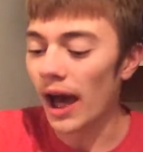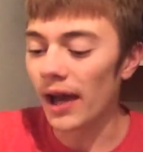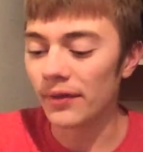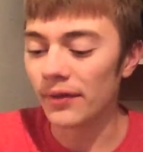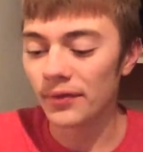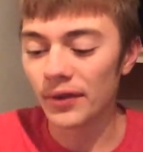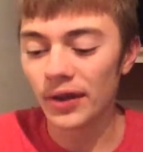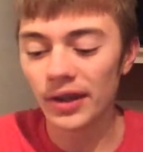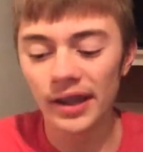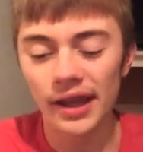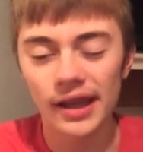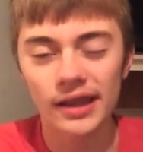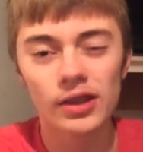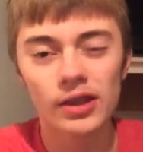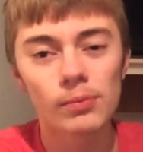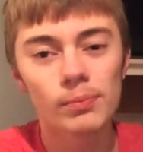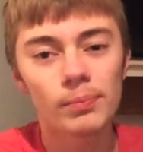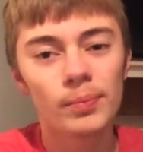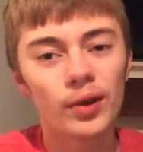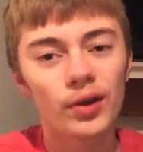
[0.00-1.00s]
I felt like
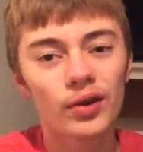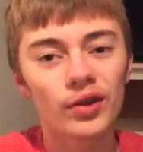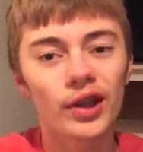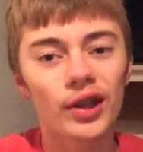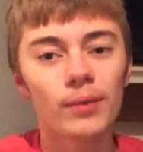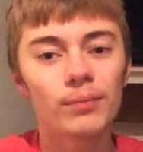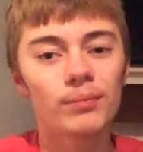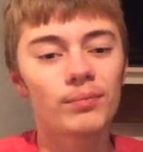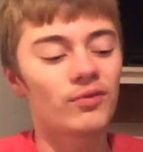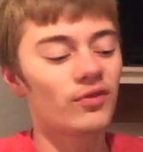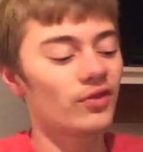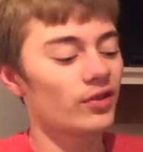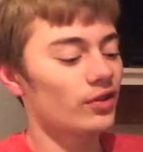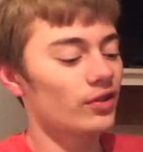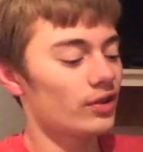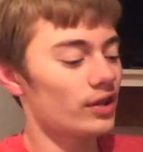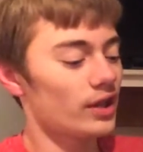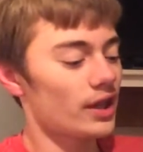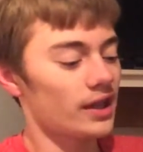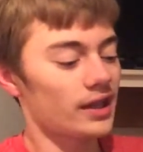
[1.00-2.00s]
the build-up
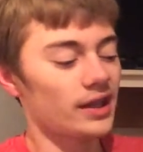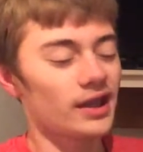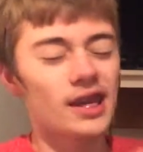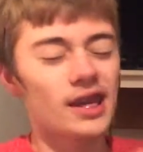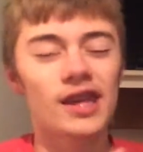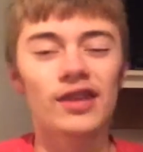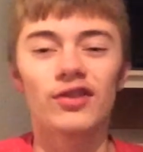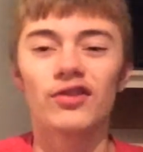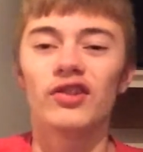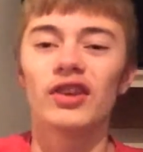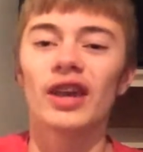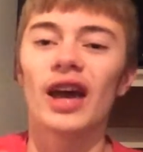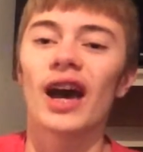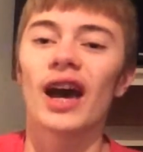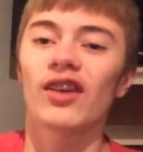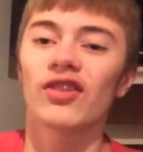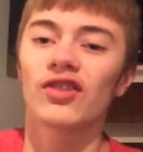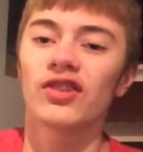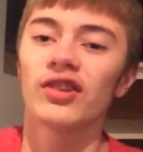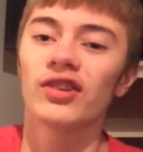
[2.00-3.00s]
for like each
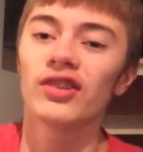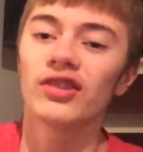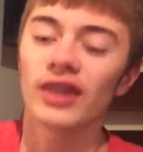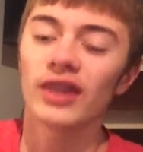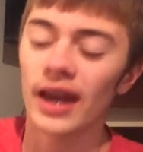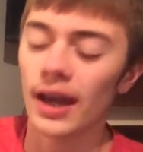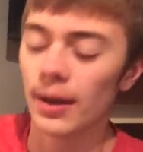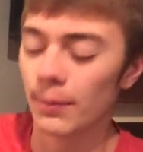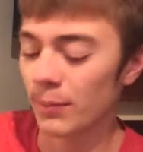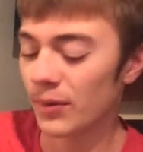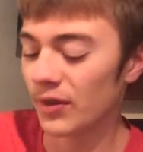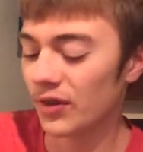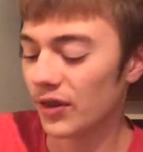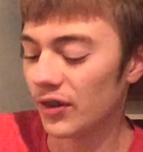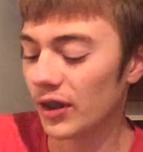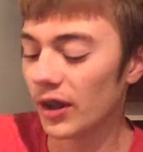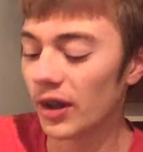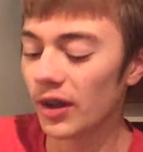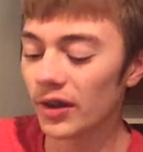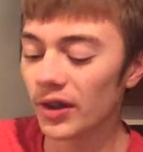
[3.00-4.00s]
action
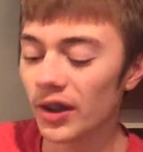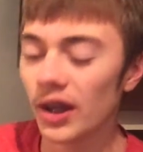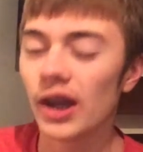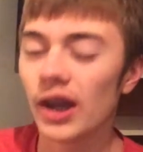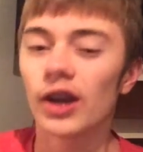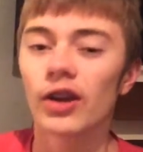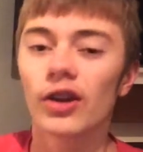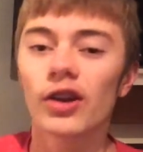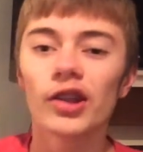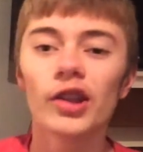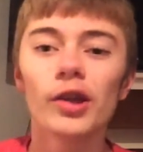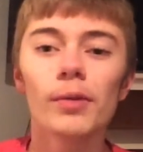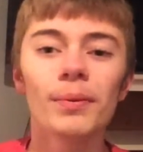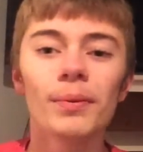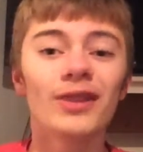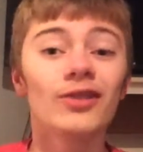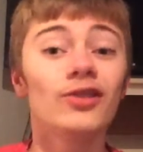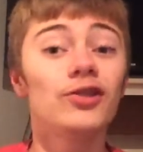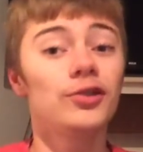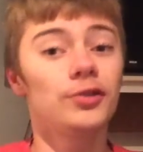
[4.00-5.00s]
episode could have
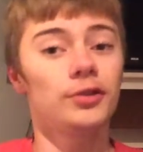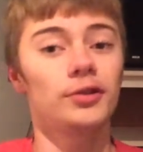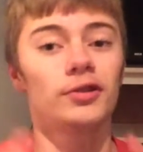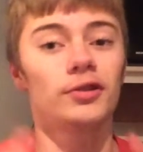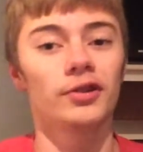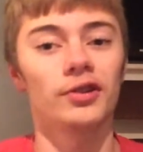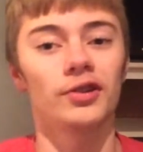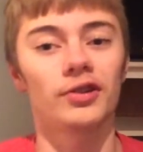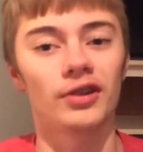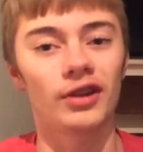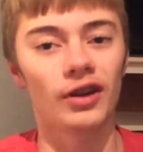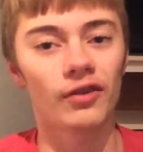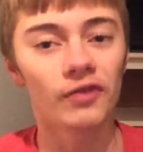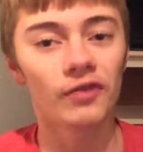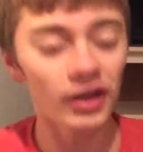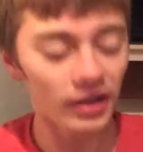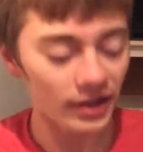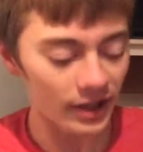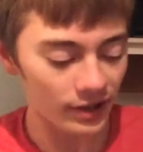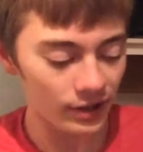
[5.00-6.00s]
been shorter. I
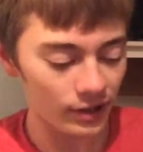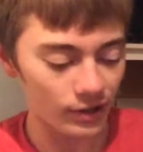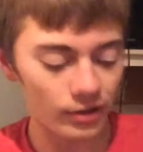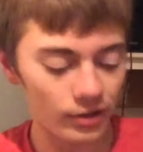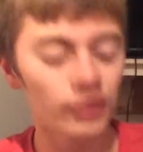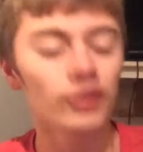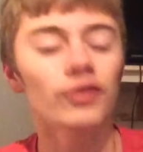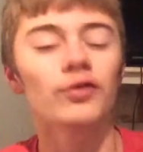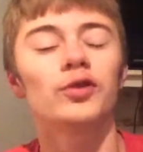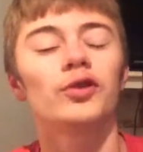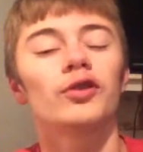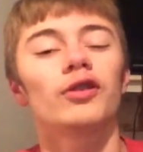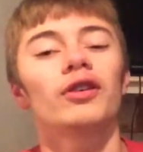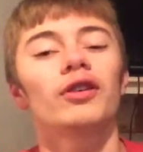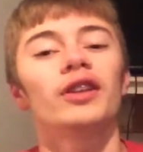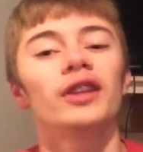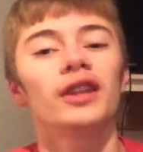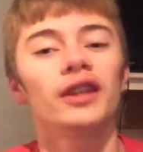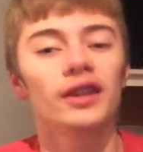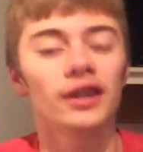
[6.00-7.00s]
felt like they could have
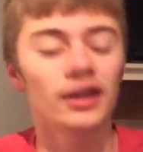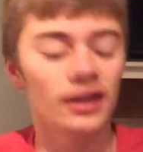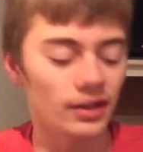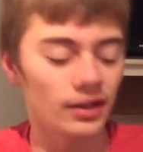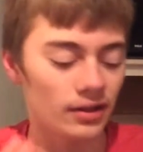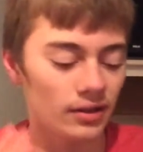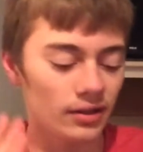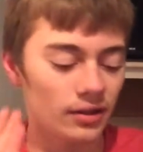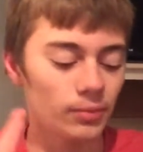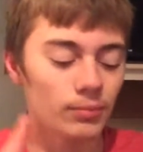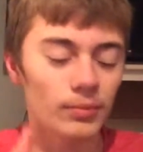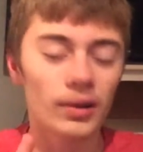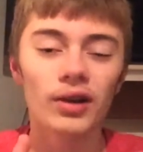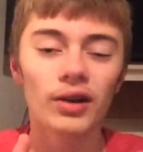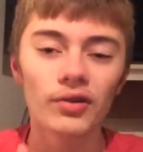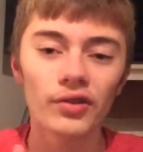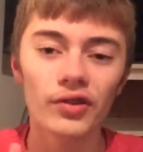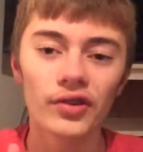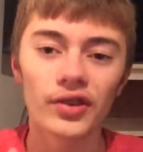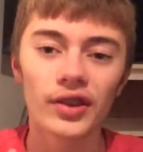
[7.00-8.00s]
shortened it the
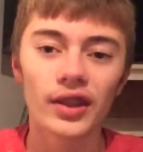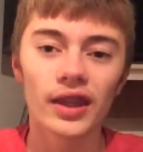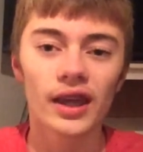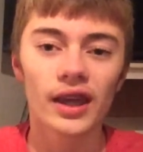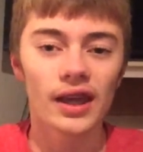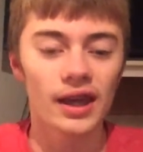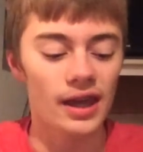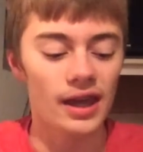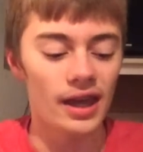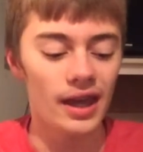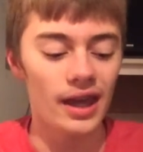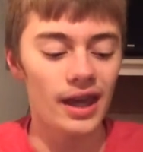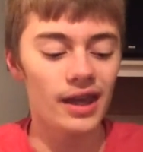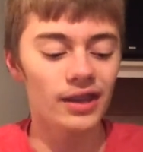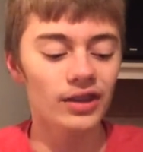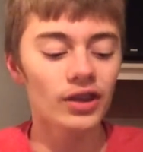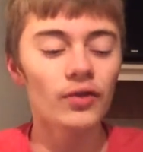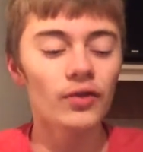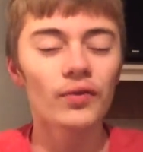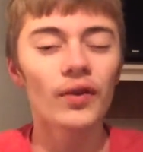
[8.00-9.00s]
most.
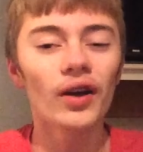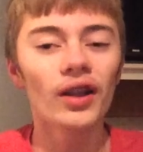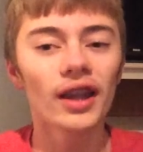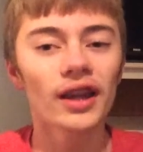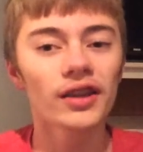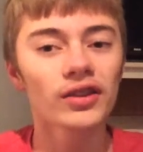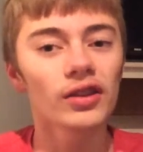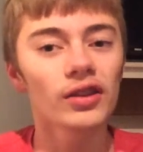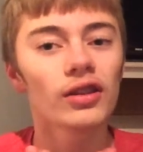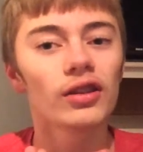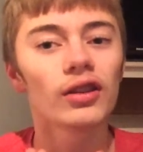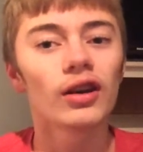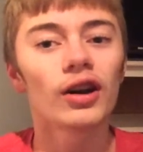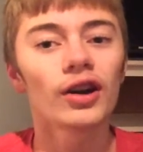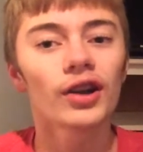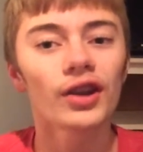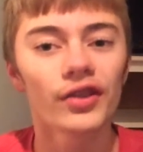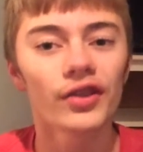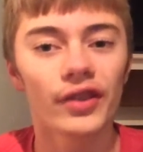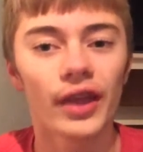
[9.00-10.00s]
And they felt like the
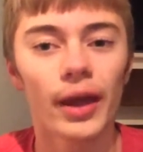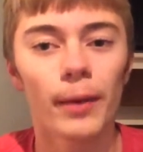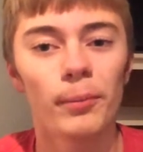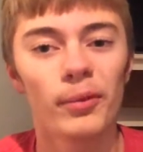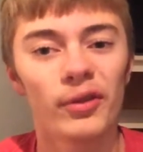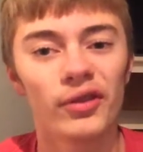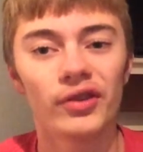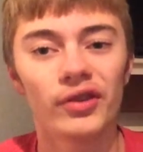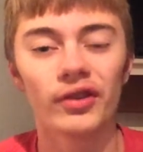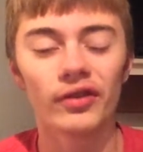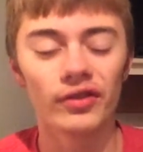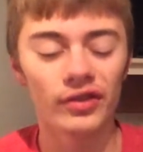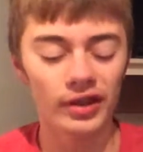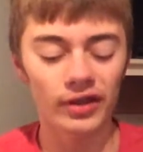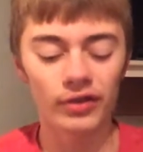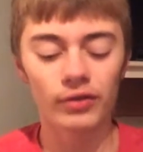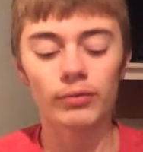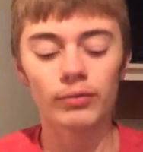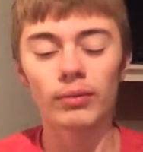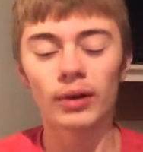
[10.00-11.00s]
longest episodes
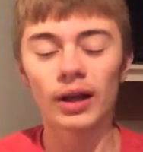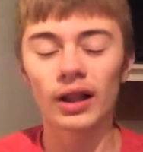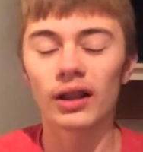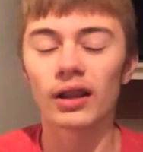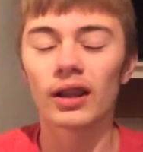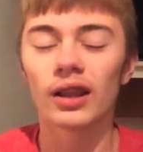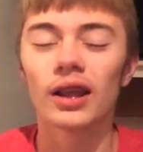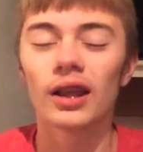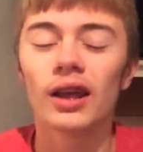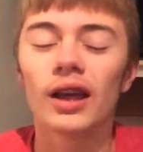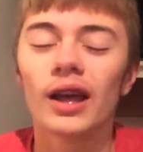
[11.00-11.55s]
as well.